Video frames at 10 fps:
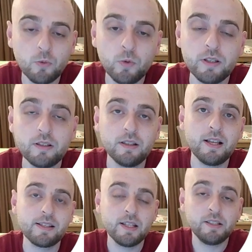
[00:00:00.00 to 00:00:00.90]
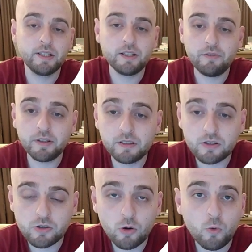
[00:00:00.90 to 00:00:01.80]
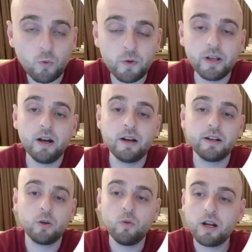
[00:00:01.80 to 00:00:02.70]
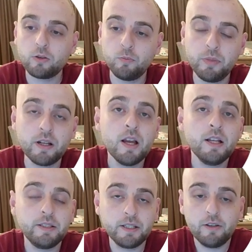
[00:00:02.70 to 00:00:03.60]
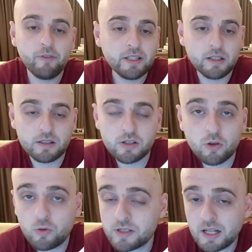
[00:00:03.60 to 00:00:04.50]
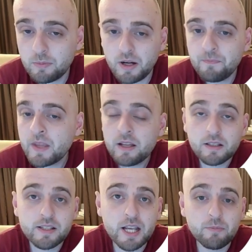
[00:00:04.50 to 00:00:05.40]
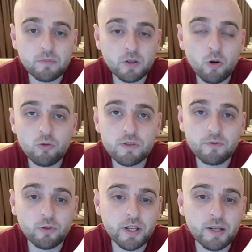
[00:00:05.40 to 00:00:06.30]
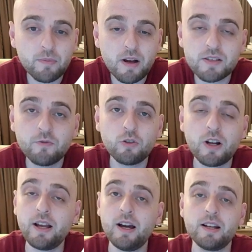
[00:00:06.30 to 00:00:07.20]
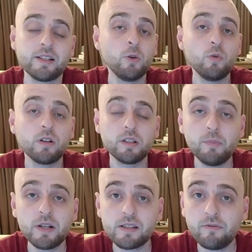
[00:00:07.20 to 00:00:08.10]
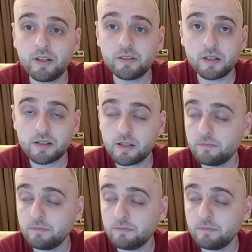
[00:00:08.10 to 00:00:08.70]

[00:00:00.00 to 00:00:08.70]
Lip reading: with less than 3 defenders, so we are required to pick 3 defenders. So Saliba, the same goes for him as for Raya. Arsenal were the best defenders